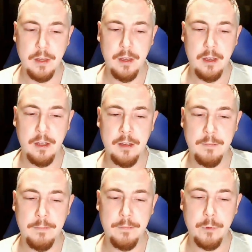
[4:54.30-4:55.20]

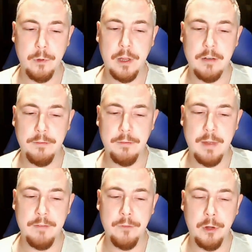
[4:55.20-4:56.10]
um, kind of
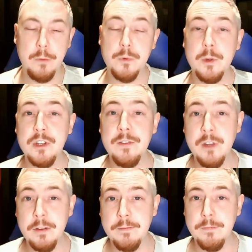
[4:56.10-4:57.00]
envelopes, which they've
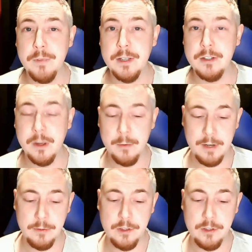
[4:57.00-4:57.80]
done this time around.